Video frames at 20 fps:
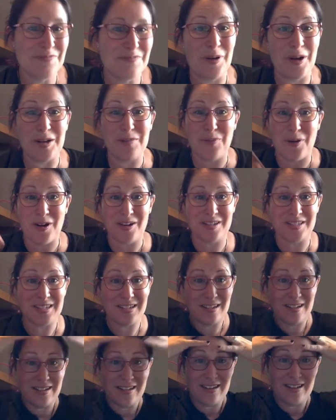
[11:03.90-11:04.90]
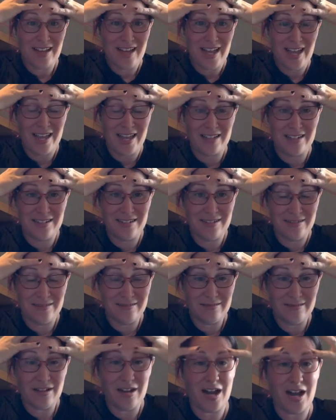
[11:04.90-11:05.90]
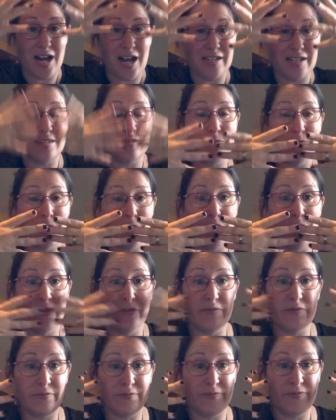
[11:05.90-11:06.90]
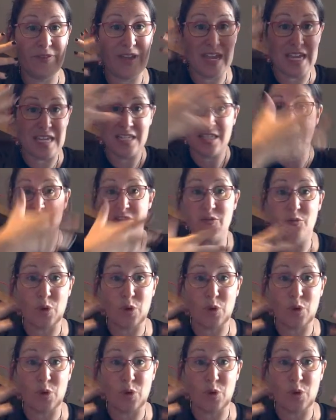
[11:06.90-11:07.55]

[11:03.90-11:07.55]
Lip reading: body parts, head, eyes, mouth, face.